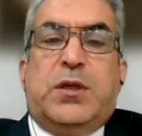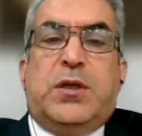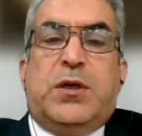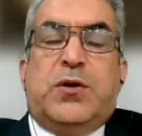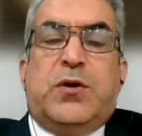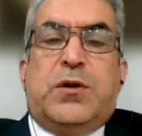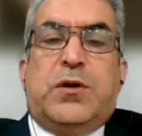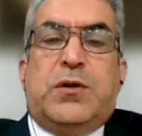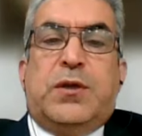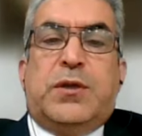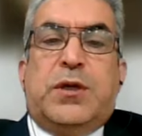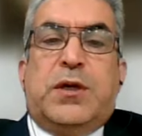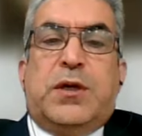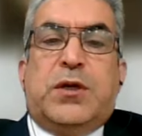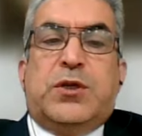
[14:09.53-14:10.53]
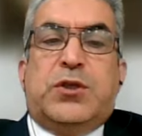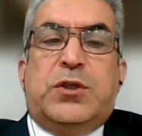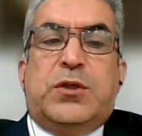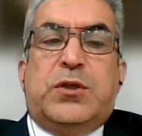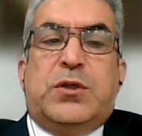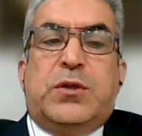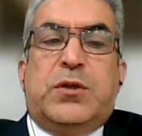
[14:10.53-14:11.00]
The coronal
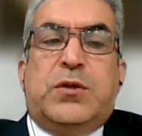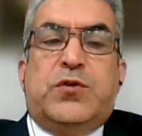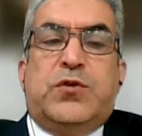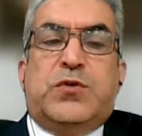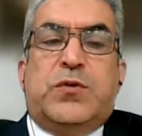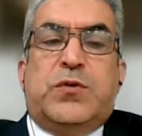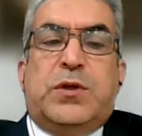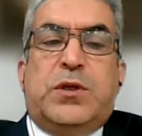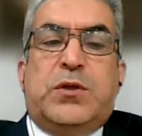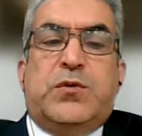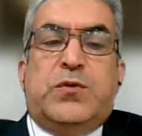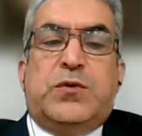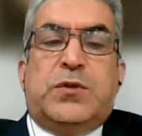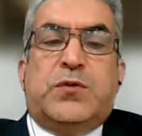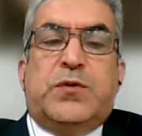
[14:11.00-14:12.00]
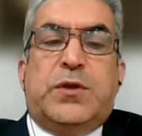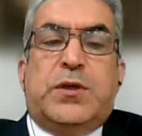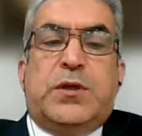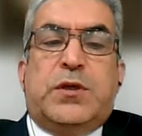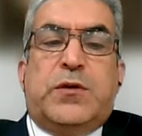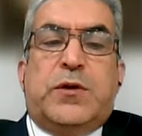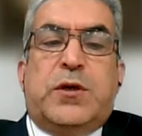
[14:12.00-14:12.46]
direction usually used when
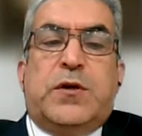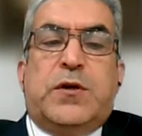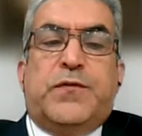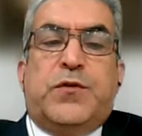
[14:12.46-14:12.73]
they have